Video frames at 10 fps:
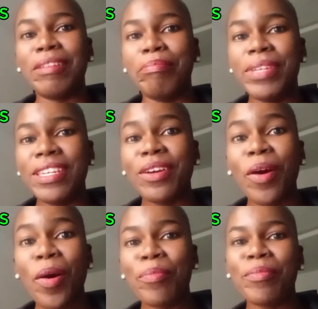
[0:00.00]
the B
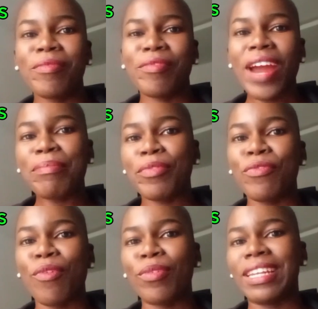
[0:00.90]
come right
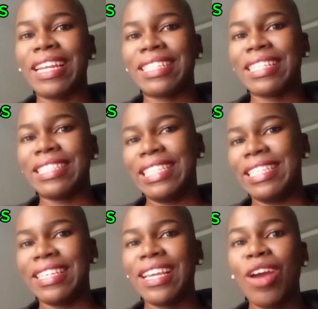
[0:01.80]
before the letter T.